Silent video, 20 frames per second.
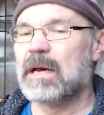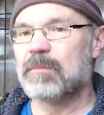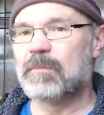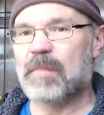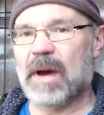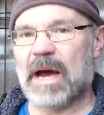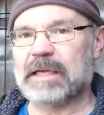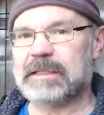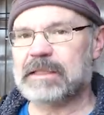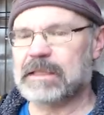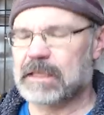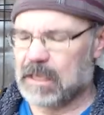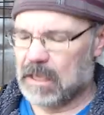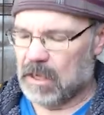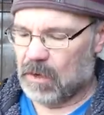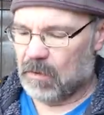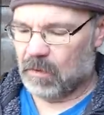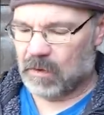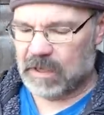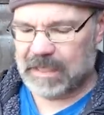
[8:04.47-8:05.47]
But
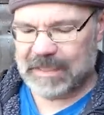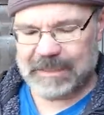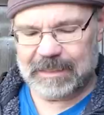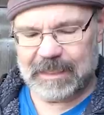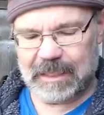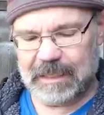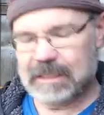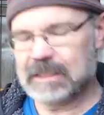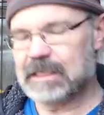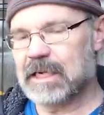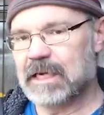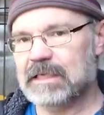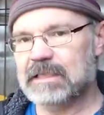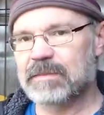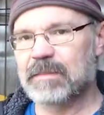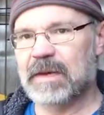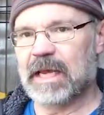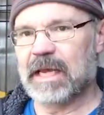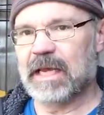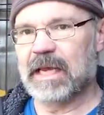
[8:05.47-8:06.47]
what it did say to
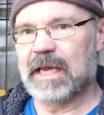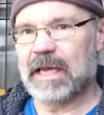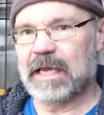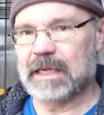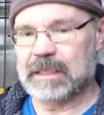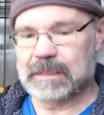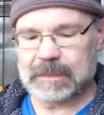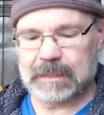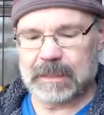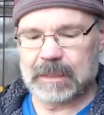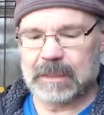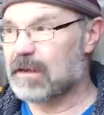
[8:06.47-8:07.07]
me is,